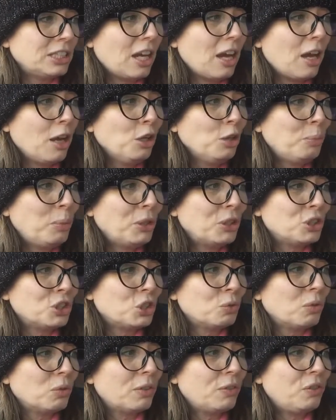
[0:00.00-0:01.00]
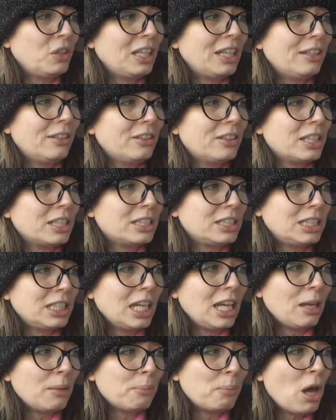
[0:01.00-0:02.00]
to open to reveal the
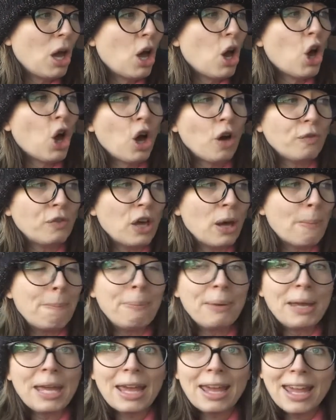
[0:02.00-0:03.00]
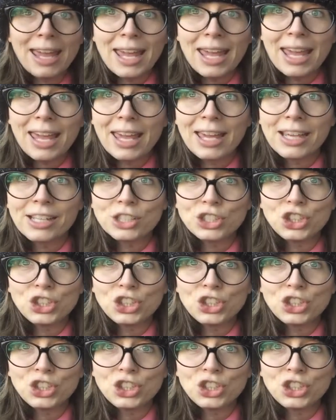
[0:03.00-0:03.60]
tip of a big,